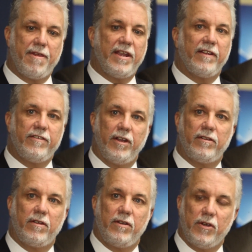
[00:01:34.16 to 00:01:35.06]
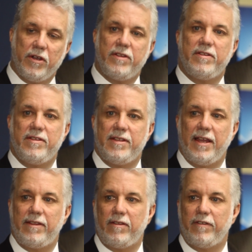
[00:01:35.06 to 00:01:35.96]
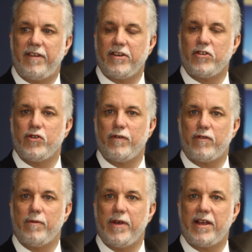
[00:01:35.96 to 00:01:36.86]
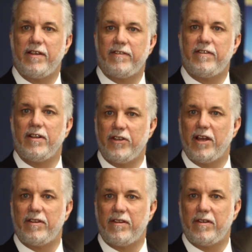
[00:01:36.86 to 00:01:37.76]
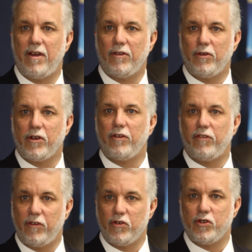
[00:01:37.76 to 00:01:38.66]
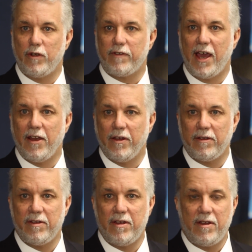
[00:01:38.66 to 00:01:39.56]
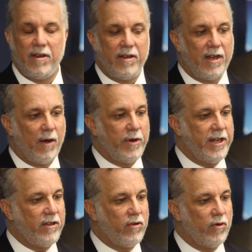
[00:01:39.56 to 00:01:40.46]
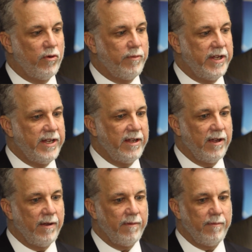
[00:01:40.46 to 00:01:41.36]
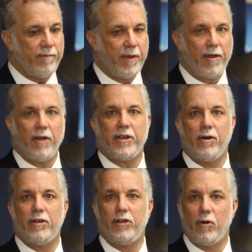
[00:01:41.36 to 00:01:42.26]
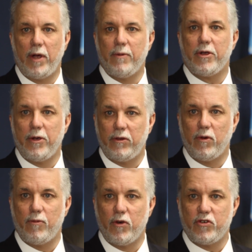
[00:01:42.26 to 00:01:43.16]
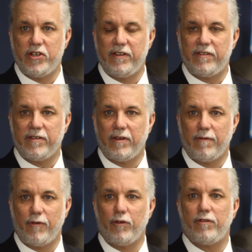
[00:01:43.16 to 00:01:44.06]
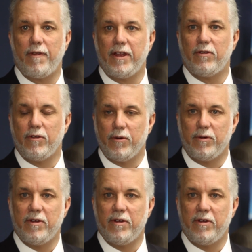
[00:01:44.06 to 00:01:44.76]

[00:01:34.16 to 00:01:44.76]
think it's not good that the signature of Quebec is still not under the Constitution of Canada. Now, we need to be methodical in the way we're going to approach this. And the first thing to do